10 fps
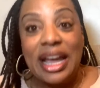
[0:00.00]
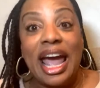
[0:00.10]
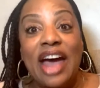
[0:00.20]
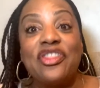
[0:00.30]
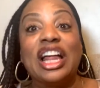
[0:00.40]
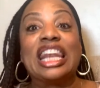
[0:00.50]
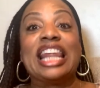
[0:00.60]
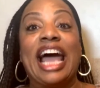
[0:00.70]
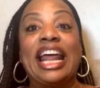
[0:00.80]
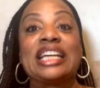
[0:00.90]
and the
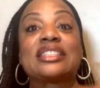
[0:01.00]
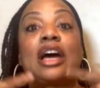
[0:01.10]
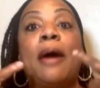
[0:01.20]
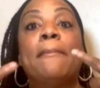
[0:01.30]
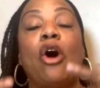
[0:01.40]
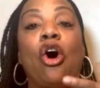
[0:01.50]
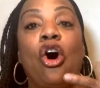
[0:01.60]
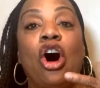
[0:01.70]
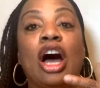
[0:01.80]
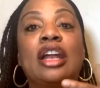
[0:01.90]
light has come
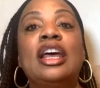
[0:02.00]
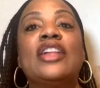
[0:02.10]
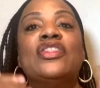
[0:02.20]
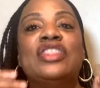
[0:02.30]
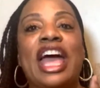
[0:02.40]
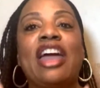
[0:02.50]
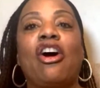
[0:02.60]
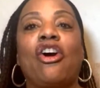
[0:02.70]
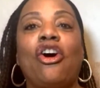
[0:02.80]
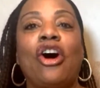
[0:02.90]
on, they
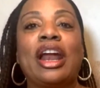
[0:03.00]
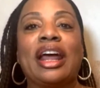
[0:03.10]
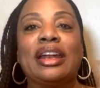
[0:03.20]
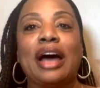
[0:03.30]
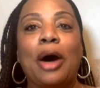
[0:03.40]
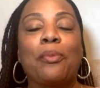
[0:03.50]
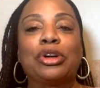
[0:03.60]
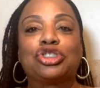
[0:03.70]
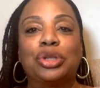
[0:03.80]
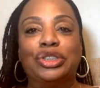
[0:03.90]
are on an
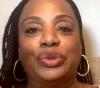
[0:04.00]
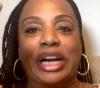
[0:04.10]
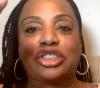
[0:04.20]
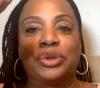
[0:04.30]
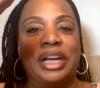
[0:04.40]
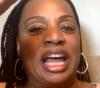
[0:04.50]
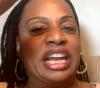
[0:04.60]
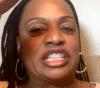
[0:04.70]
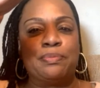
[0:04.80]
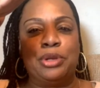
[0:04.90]
upward trajectory, and
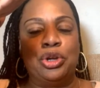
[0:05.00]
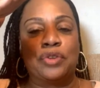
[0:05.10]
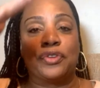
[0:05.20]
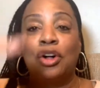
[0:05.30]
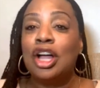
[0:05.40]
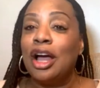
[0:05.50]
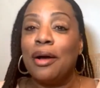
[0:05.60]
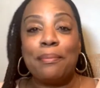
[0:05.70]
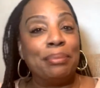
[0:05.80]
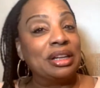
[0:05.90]
it's beautiful.
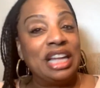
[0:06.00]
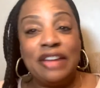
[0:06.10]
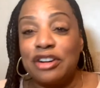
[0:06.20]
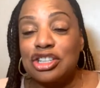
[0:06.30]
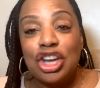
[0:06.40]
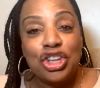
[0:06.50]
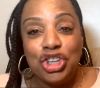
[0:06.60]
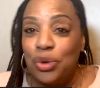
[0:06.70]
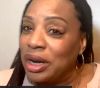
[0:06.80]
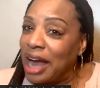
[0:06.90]
Believers,
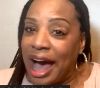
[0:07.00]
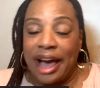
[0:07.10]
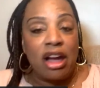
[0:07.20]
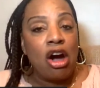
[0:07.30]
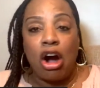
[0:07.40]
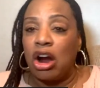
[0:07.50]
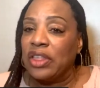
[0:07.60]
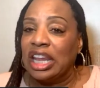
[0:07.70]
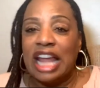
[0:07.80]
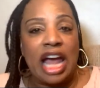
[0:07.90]
you and I are
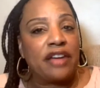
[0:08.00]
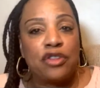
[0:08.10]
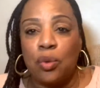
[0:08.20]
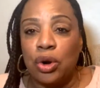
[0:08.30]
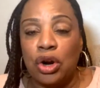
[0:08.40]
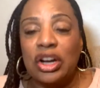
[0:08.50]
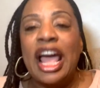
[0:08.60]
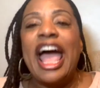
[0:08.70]
the light of the world,